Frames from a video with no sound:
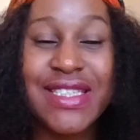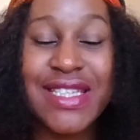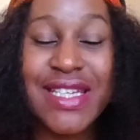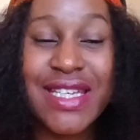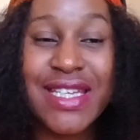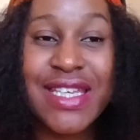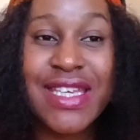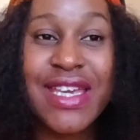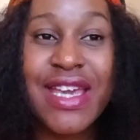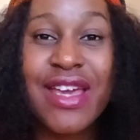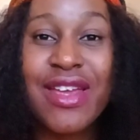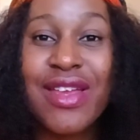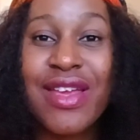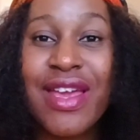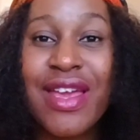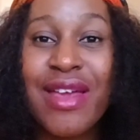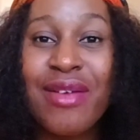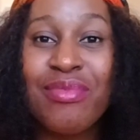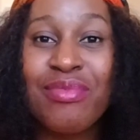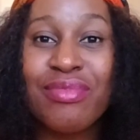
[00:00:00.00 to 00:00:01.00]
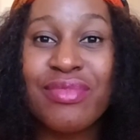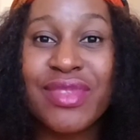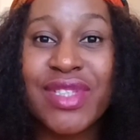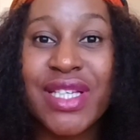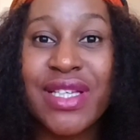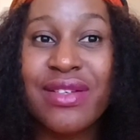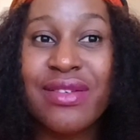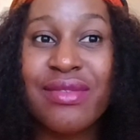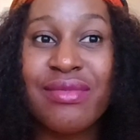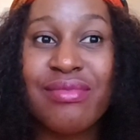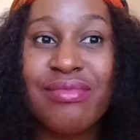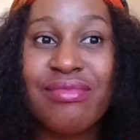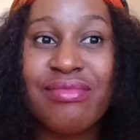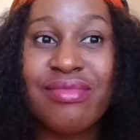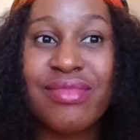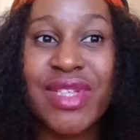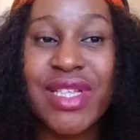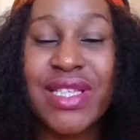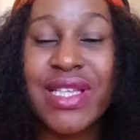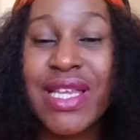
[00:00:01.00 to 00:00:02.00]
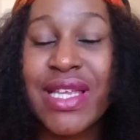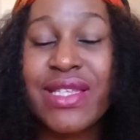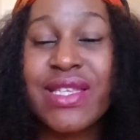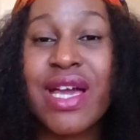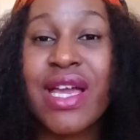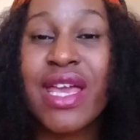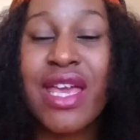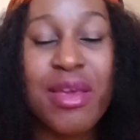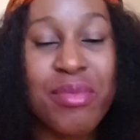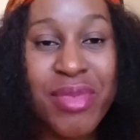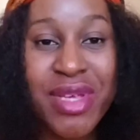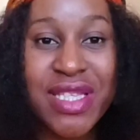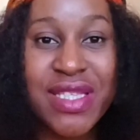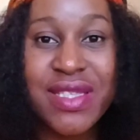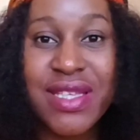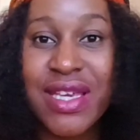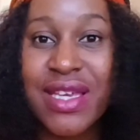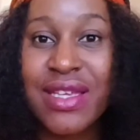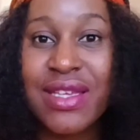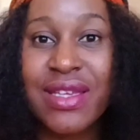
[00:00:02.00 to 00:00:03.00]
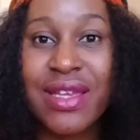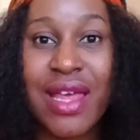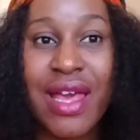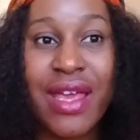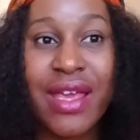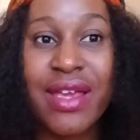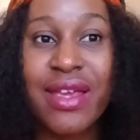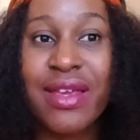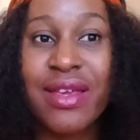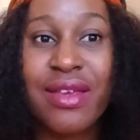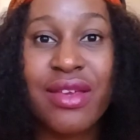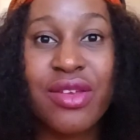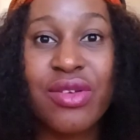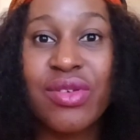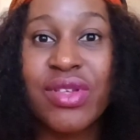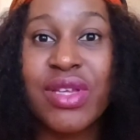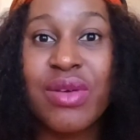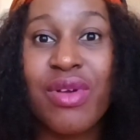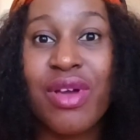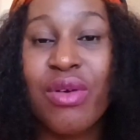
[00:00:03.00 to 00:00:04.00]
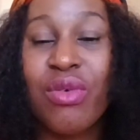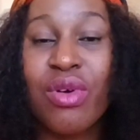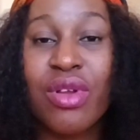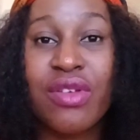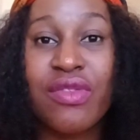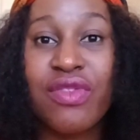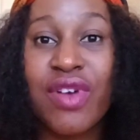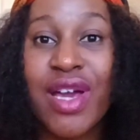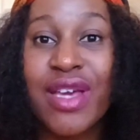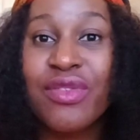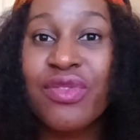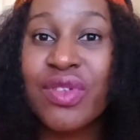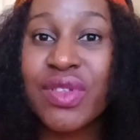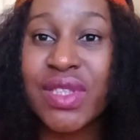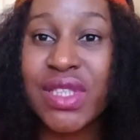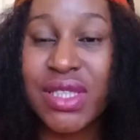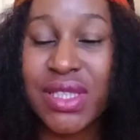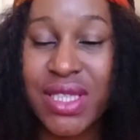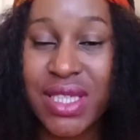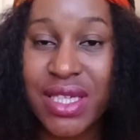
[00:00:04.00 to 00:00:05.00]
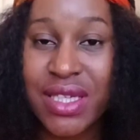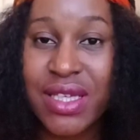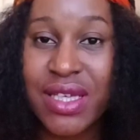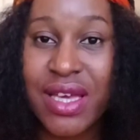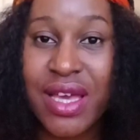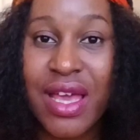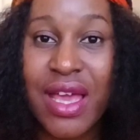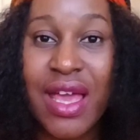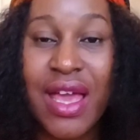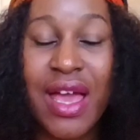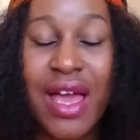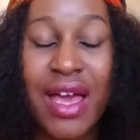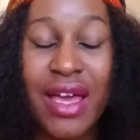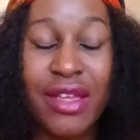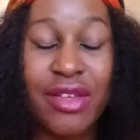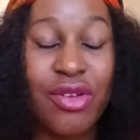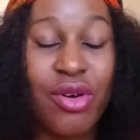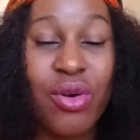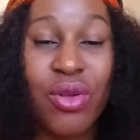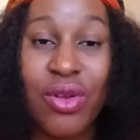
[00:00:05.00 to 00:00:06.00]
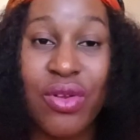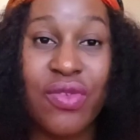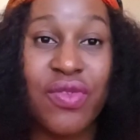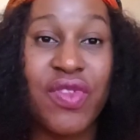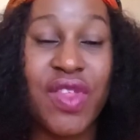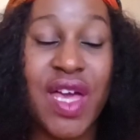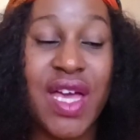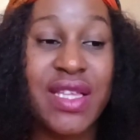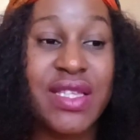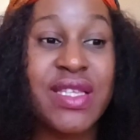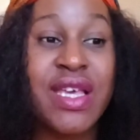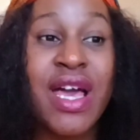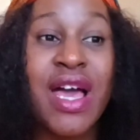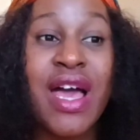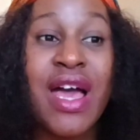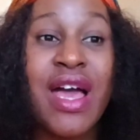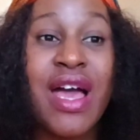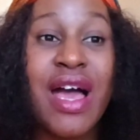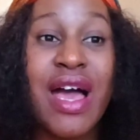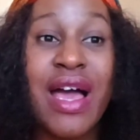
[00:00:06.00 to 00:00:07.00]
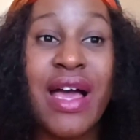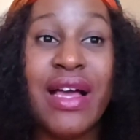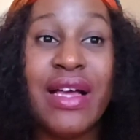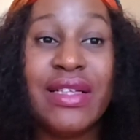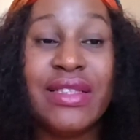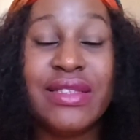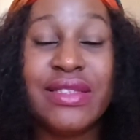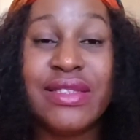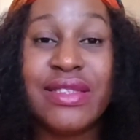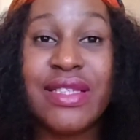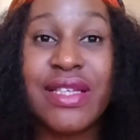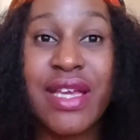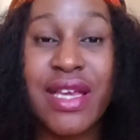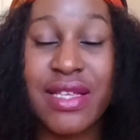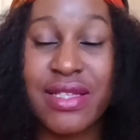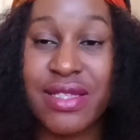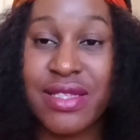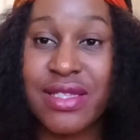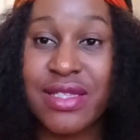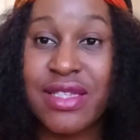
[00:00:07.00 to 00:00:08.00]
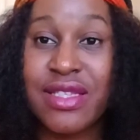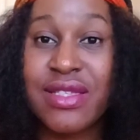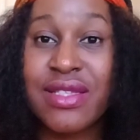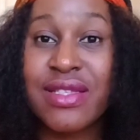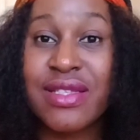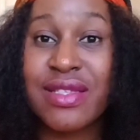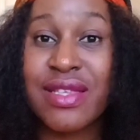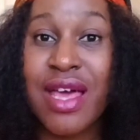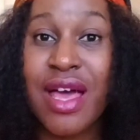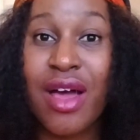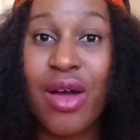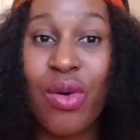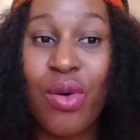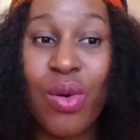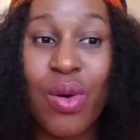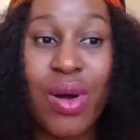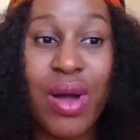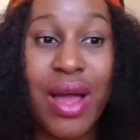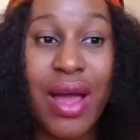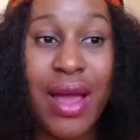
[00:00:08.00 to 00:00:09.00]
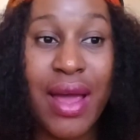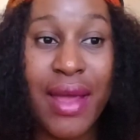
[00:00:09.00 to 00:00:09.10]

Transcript: daycare, the letter came in saying like, they were qualified for the daycare and all of that. And yes, this is how,